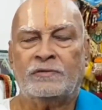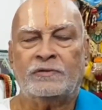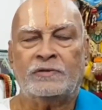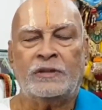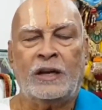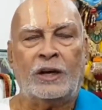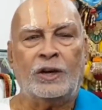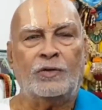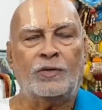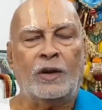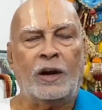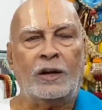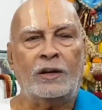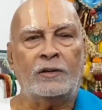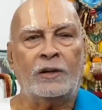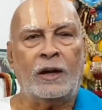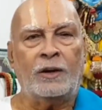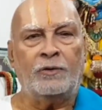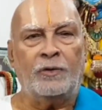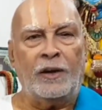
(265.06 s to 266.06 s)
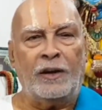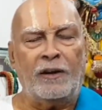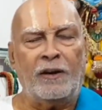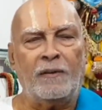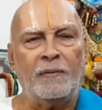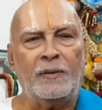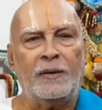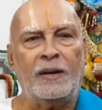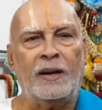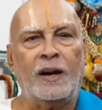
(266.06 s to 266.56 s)
that
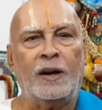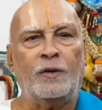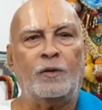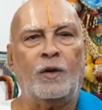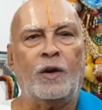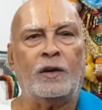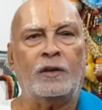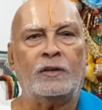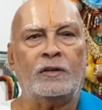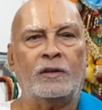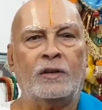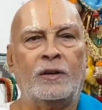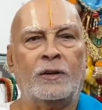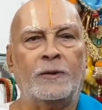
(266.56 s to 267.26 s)
phenomenon was